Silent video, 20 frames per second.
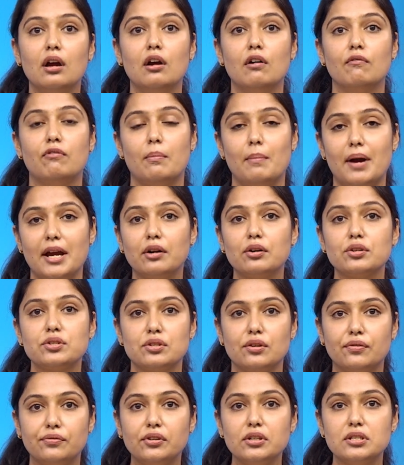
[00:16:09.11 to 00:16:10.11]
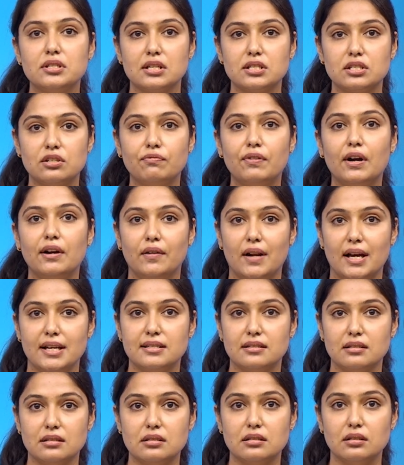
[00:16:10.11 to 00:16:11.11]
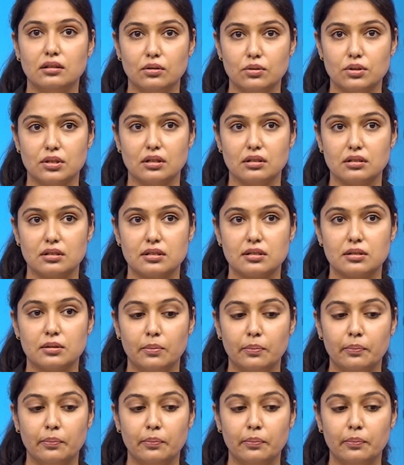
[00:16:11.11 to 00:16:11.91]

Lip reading: for Microsoft 365 license users.